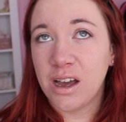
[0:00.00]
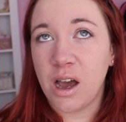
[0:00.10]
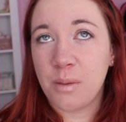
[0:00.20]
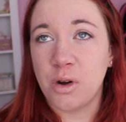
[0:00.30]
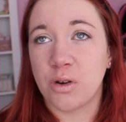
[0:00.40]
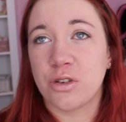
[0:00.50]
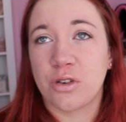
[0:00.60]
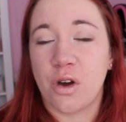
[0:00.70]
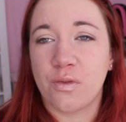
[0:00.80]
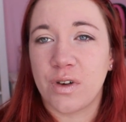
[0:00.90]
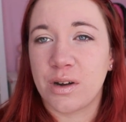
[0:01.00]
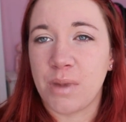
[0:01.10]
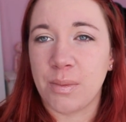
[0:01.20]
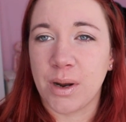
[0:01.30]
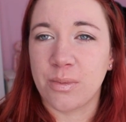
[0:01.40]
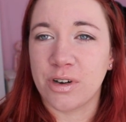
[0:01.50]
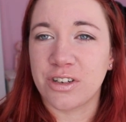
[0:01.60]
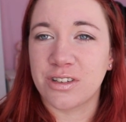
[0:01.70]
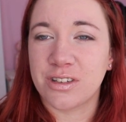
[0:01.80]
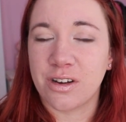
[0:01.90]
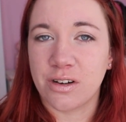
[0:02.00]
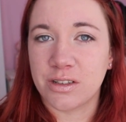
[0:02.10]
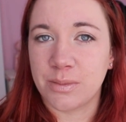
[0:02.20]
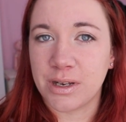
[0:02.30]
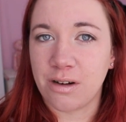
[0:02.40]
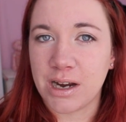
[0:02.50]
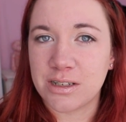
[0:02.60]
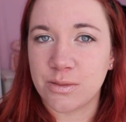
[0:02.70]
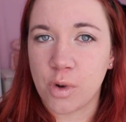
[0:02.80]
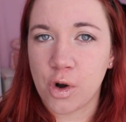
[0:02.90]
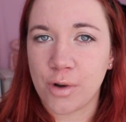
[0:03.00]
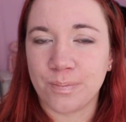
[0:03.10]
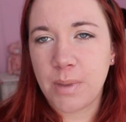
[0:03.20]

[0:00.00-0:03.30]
I'm not too confident my blood pressure is going to be great tomorrow.